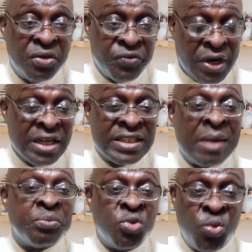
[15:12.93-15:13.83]
For
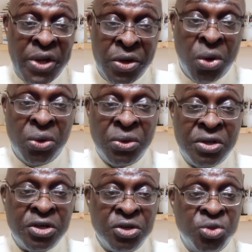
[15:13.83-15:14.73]
example, we know
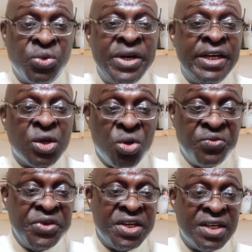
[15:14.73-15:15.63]
during the
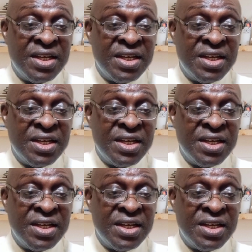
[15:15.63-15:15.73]
COVID,